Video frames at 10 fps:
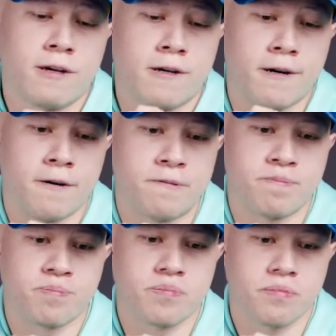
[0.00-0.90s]

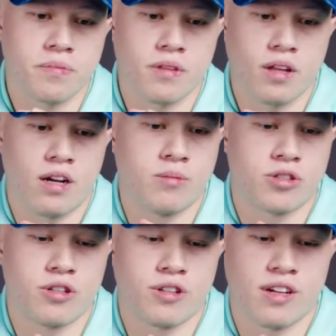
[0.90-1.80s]
I'm
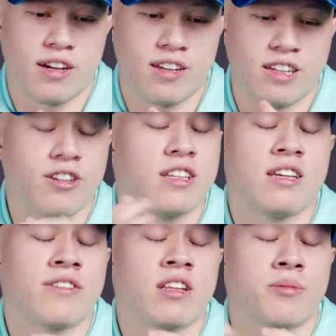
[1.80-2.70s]
sure that, you know, and
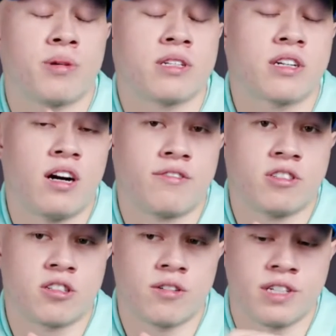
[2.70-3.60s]
even in the press
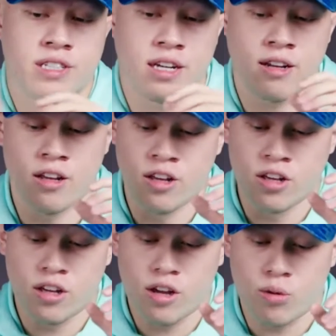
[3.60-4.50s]
conference, Griffey said,
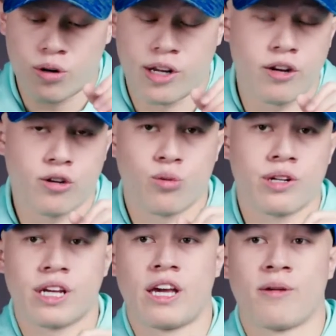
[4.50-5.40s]
we're here to
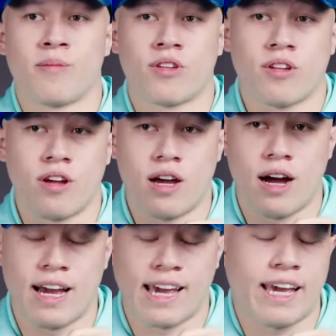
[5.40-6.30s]
win games.
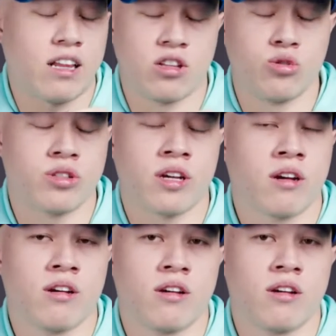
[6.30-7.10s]
I hate losing.